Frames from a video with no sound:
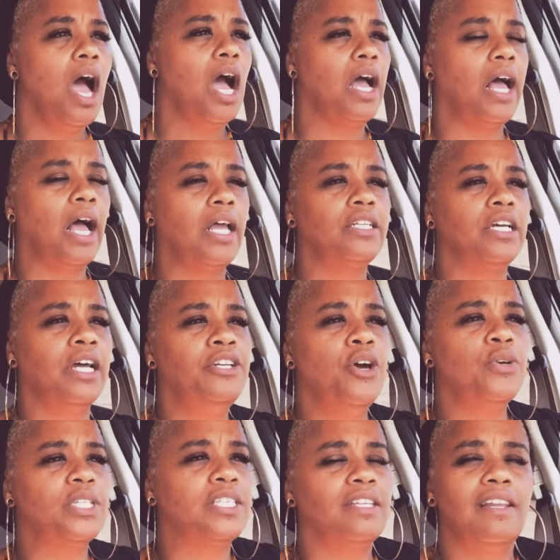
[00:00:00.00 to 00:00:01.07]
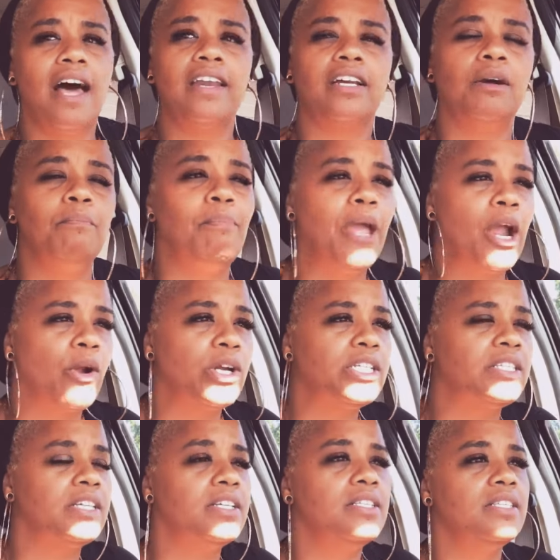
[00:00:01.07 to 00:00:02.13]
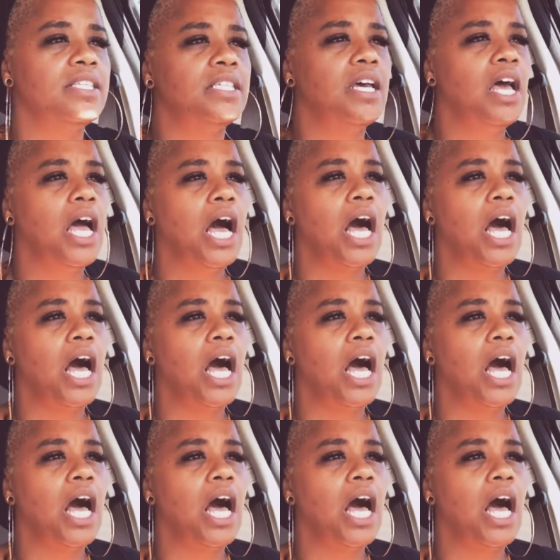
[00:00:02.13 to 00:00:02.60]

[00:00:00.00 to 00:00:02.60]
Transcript: I noticed a lot of comparisons.